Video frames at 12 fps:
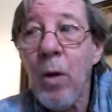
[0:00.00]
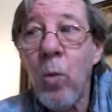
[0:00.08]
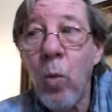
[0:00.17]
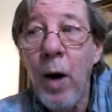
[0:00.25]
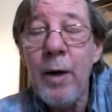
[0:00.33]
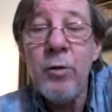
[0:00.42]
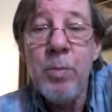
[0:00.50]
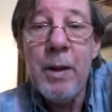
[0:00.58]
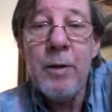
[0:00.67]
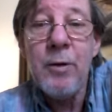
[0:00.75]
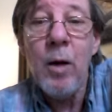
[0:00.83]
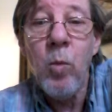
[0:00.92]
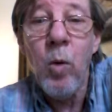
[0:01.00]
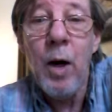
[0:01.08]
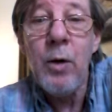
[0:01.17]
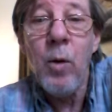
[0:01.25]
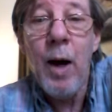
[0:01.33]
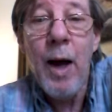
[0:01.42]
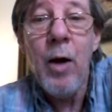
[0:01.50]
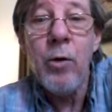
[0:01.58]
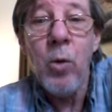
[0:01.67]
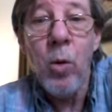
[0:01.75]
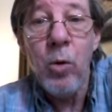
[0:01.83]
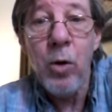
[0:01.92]
One is because I want Ohio
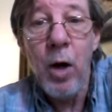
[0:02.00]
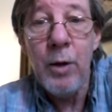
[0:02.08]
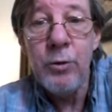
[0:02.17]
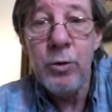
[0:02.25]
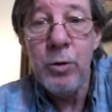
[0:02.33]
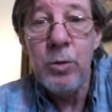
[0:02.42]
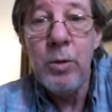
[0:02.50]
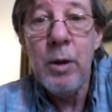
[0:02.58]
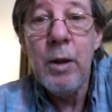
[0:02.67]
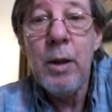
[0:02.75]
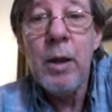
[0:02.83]
to hold on to